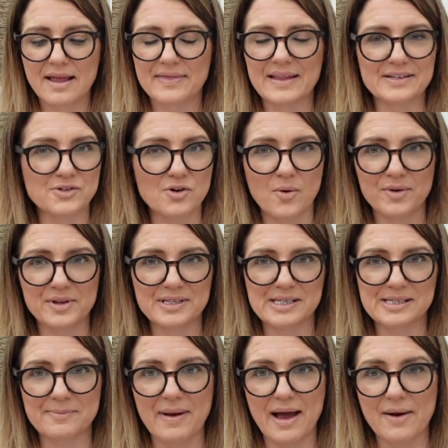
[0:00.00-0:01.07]
That's not what this
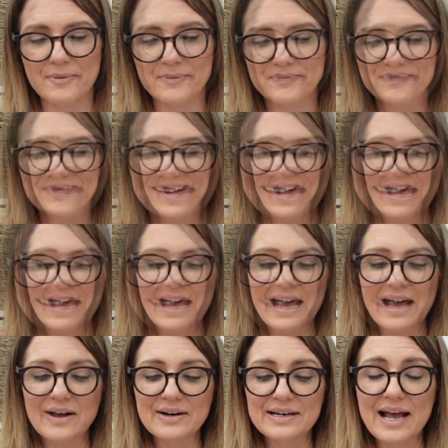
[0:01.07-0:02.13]
is about.
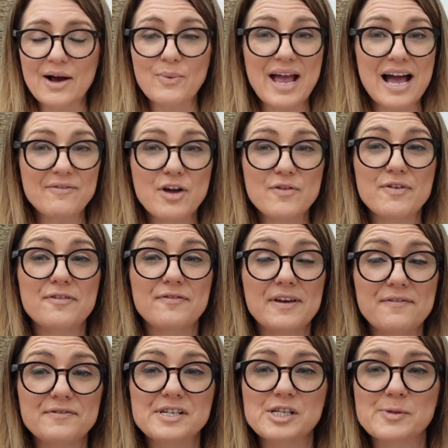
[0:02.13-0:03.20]
Now we have over
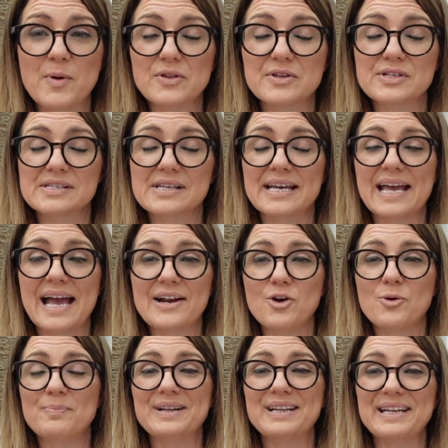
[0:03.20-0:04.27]
50 sponsors. I
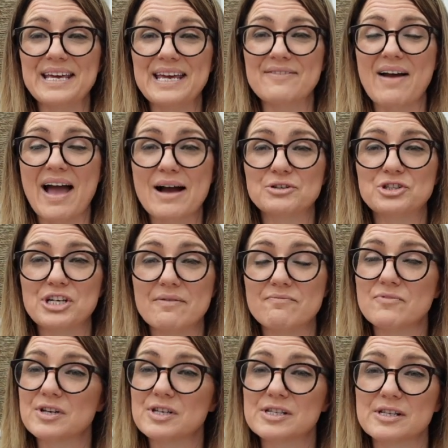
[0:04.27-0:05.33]
cannot believe how
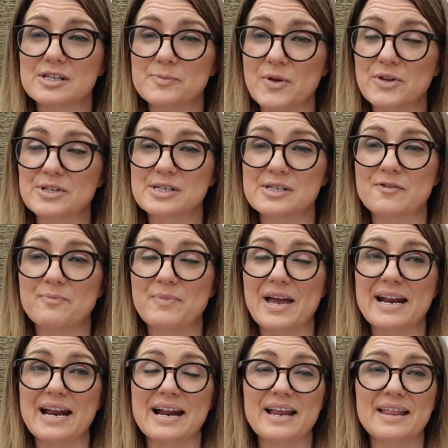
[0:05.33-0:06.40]
generous the sponsors have
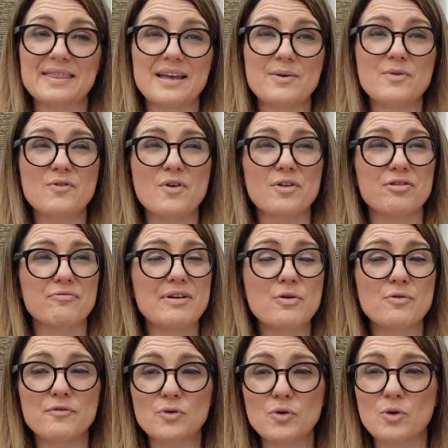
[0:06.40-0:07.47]
been, and I think we've got 3
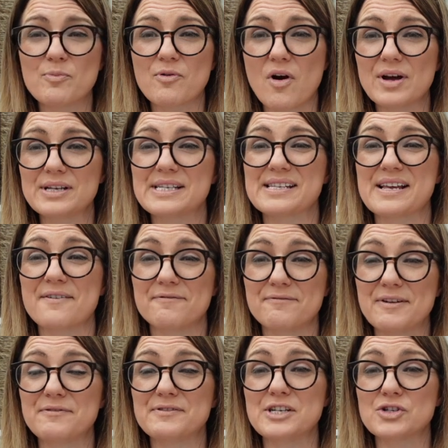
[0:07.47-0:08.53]
or 4 prizes at
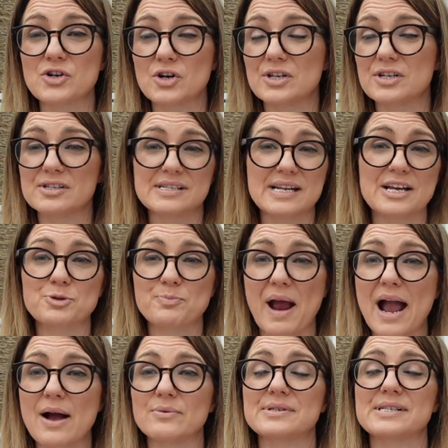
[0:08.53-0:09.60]

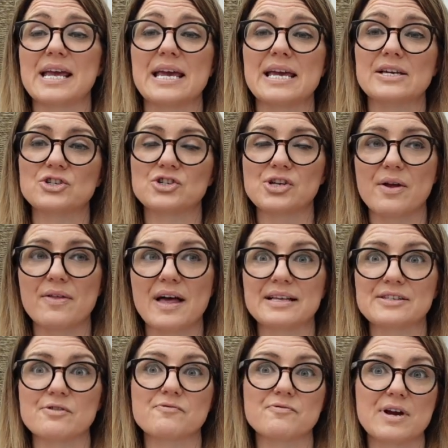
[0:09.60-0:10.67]
$50/pounds each, so
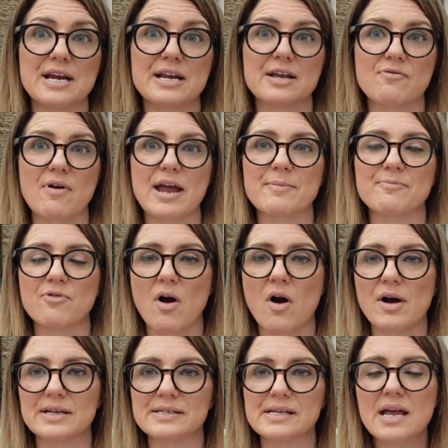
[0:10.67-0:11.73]
that's a really great
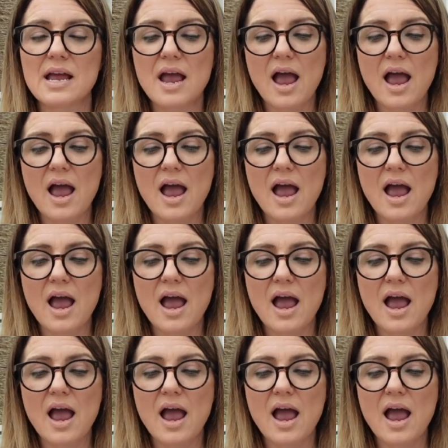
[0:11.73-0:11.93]
prize.